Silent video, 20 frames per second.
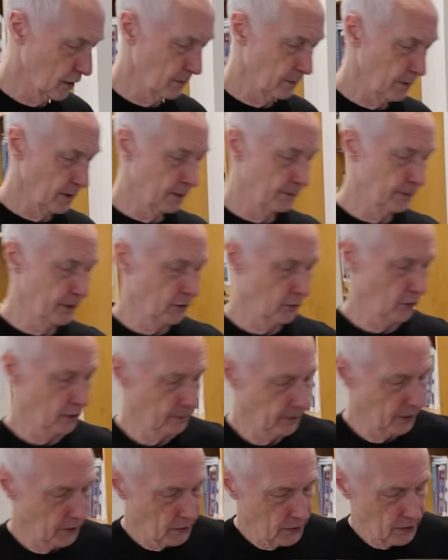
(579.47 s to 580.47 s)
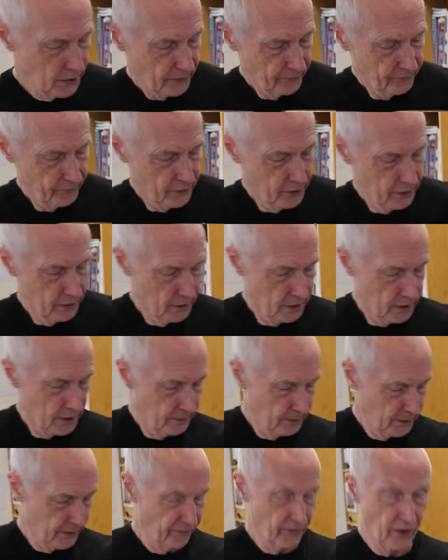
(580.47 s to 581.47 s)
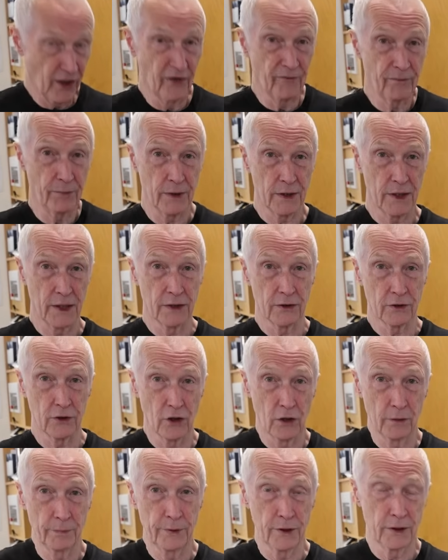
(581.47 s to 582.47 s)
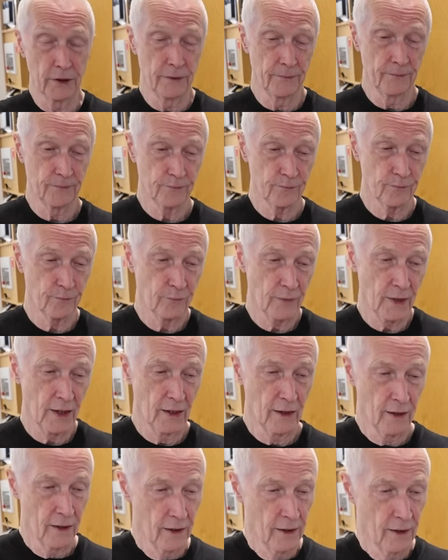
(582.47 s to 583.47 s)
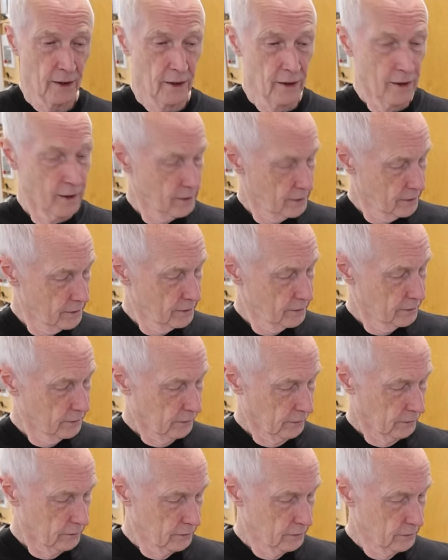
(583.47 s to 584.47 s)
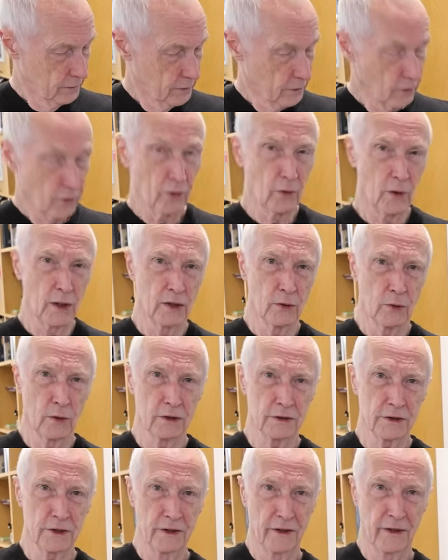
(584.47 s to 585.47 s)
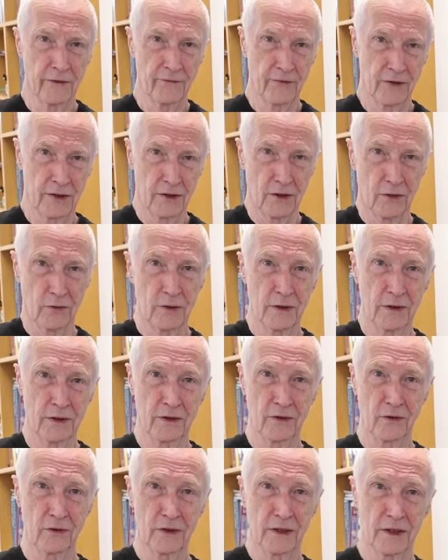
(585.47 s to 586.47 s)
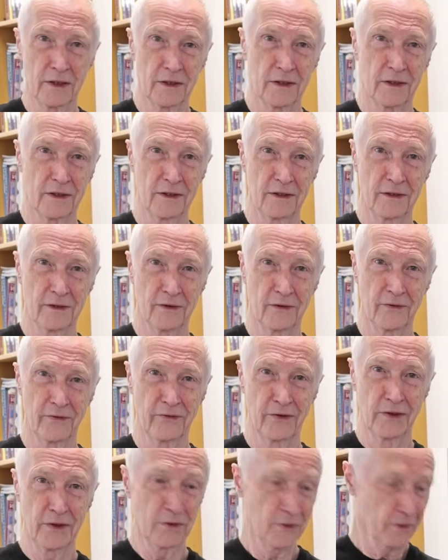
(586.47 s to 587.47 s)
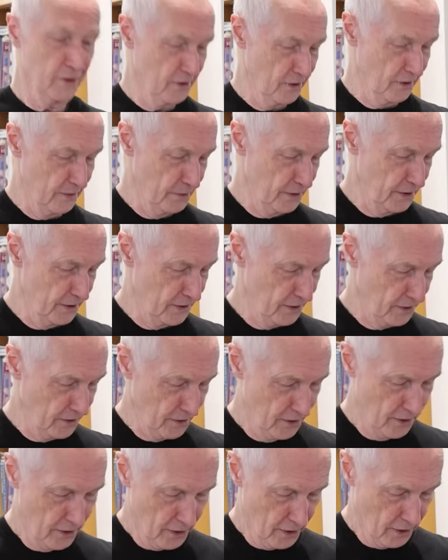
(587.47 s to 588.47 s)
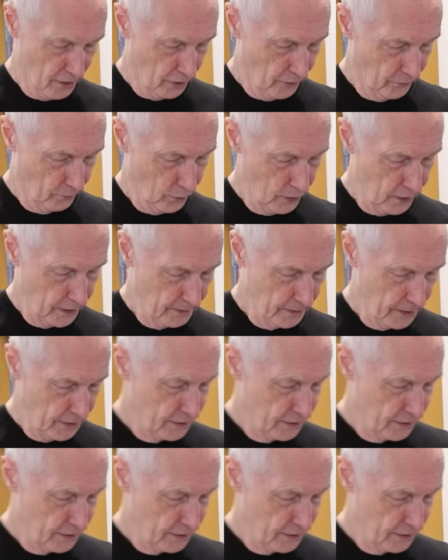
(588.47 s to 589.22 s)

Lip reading: going to be between about 70 and 75% copper. I don't know why you're watching this video, because you know what the result's going to be here. And while I'm